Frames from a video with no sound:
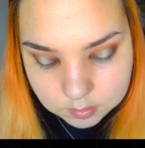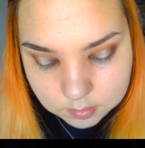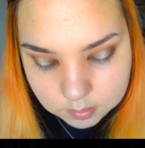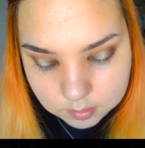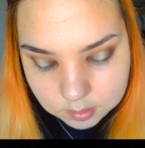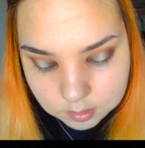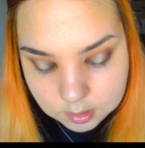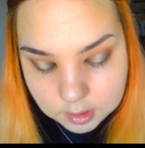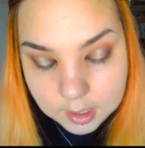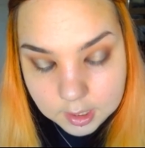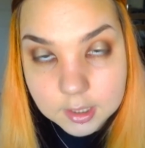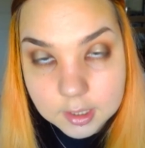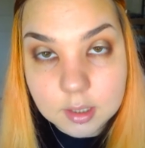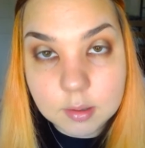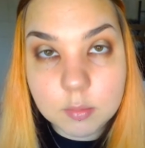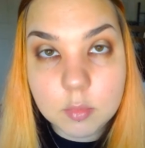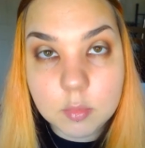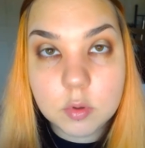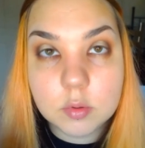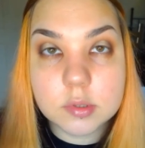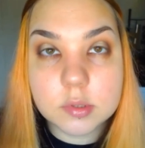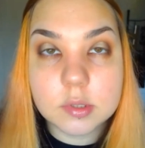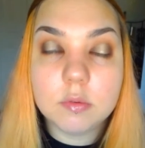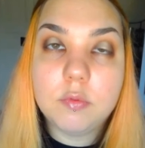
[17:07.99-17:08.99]
not the
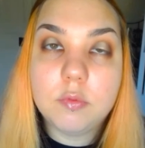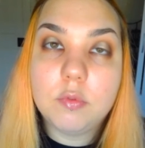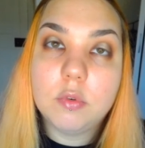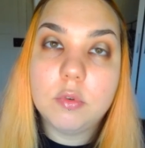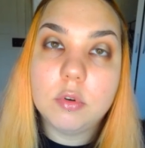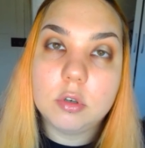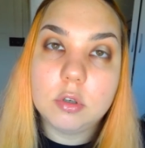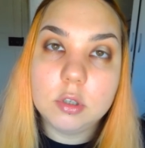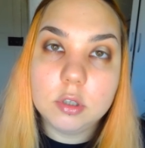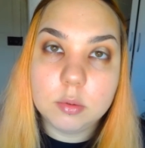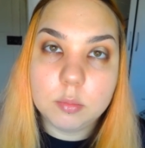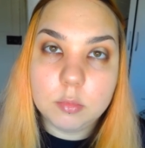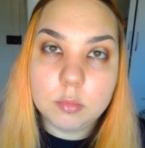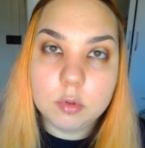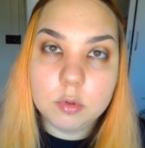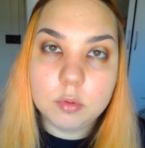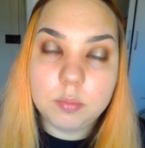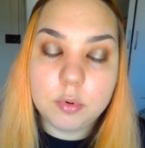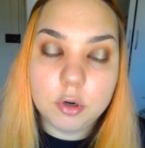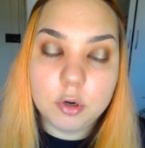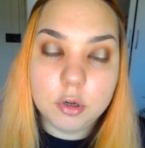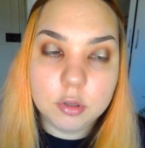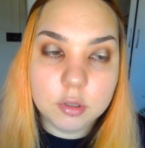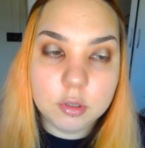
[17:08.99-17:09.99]
most affordable
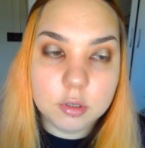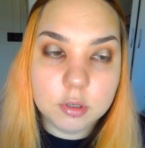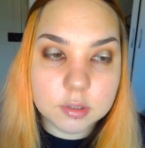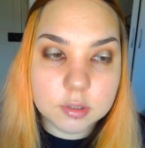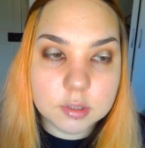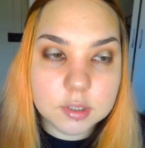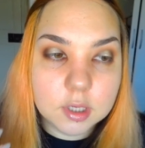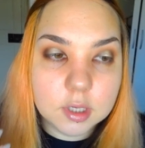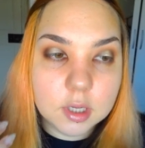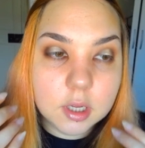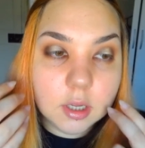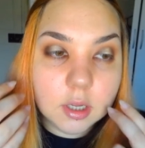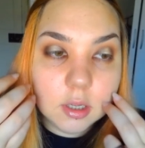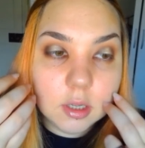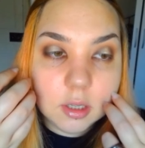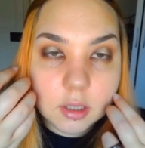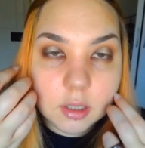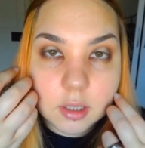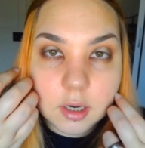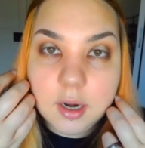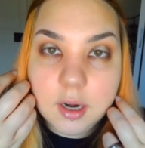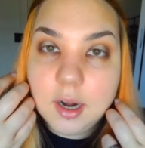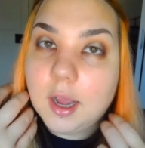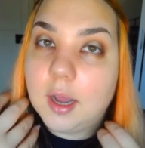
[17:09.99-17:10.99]
products,
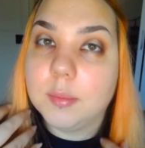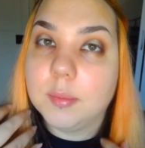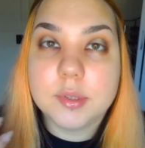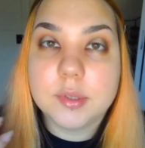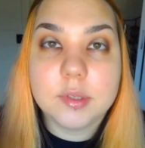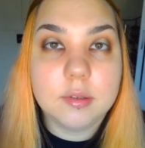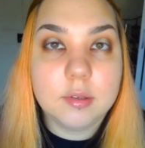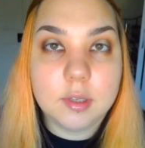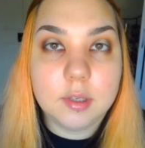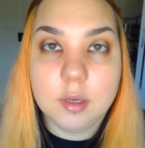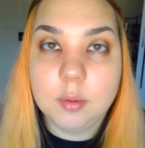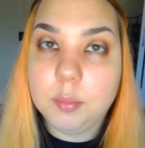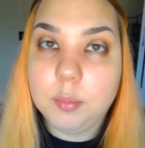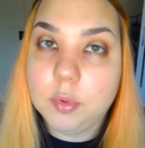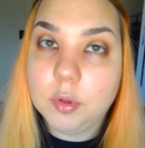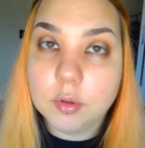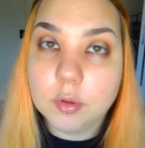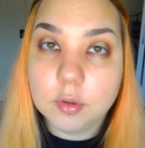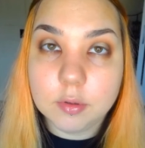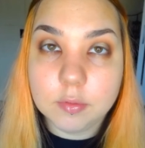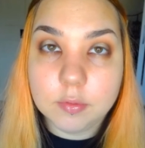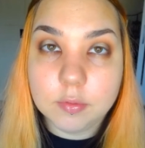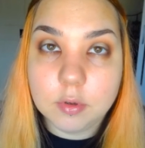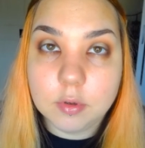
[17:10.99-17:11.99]
they're absolutely
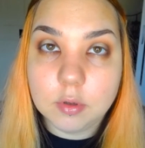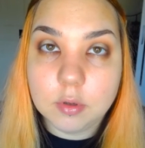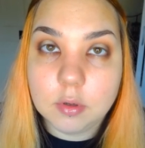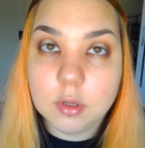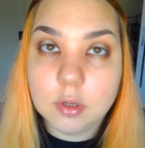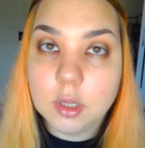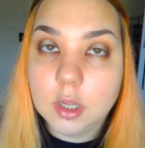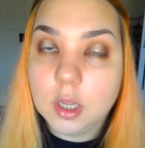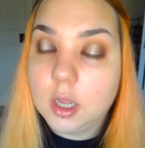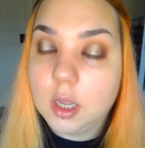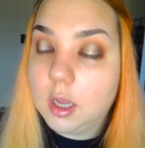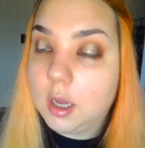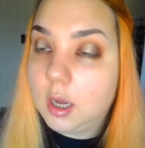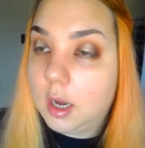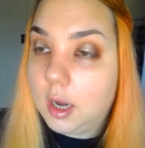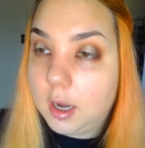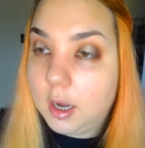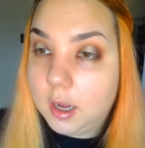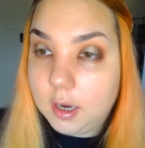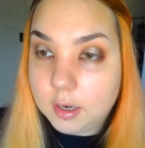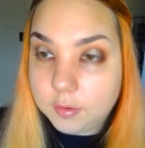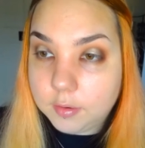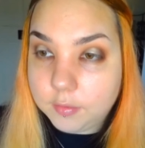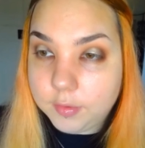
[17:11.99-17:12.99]
beautiful. I
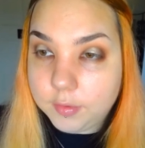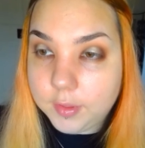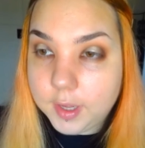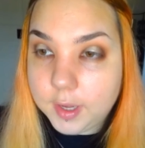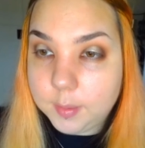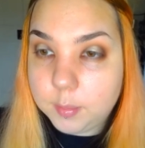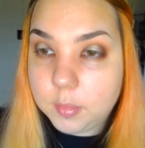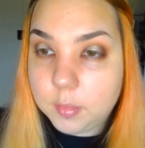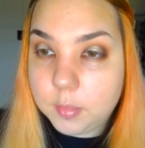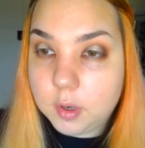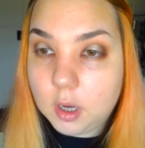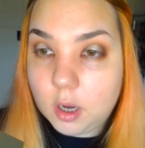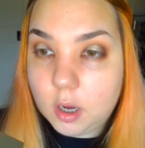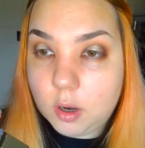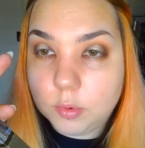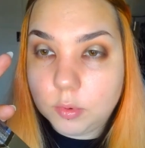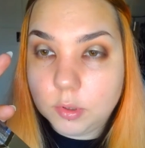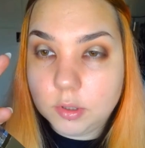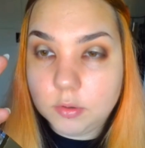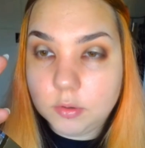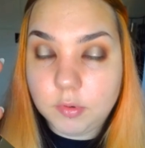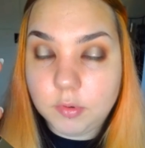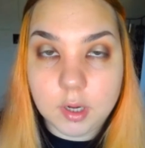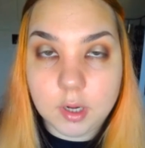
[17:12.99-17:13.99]
love them. I
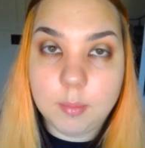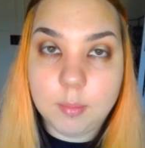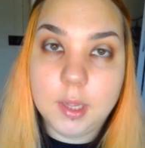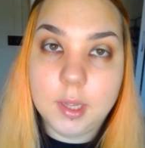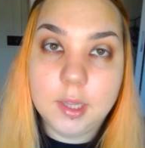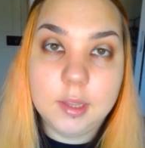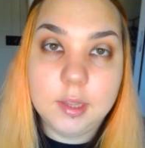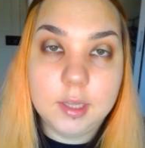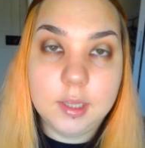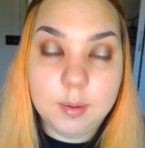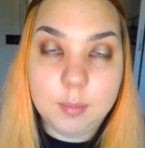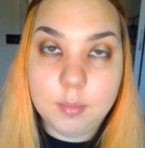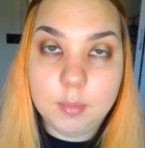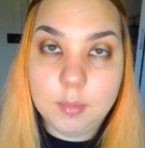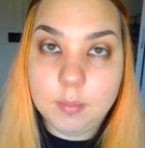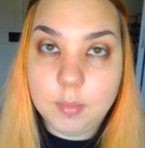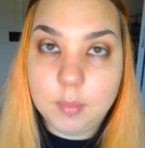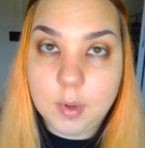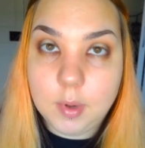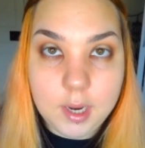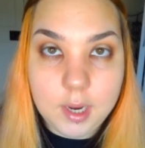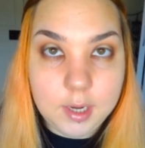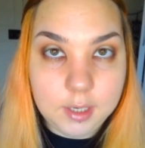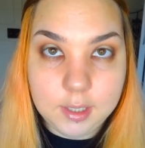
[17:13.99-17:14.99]
would recommend them
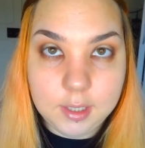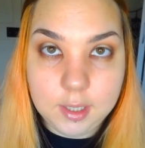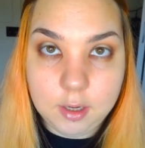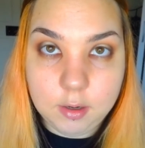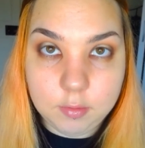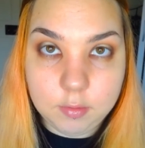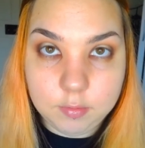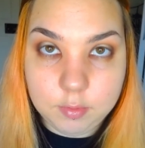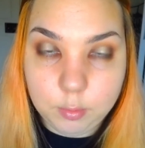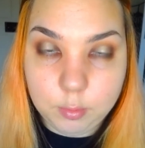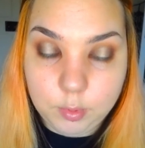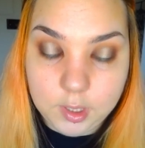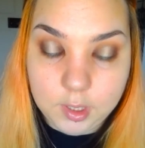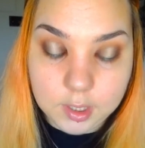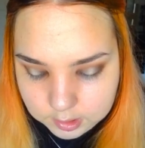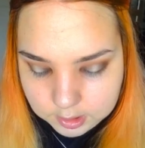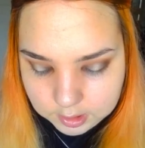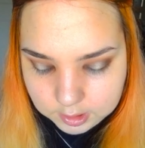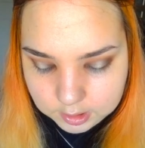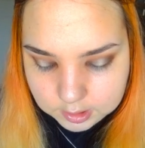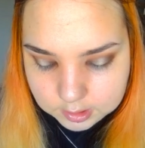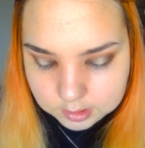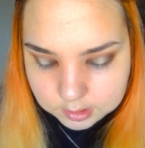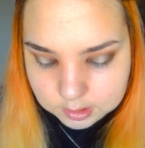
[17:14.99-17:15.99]
any day of the week.
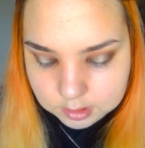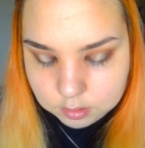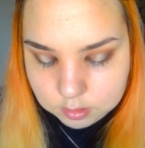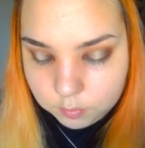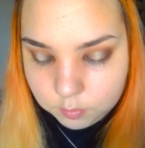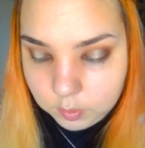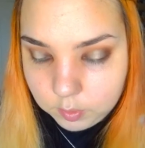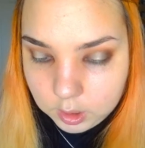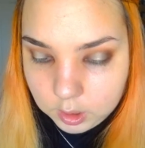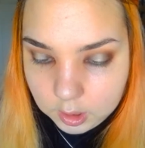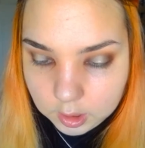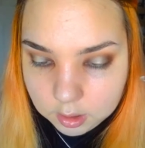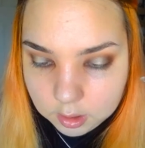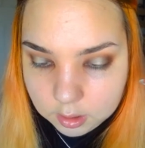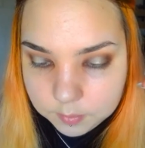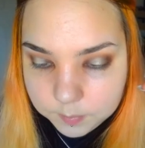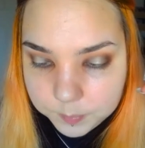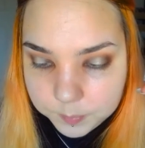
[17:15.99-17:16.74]
These 3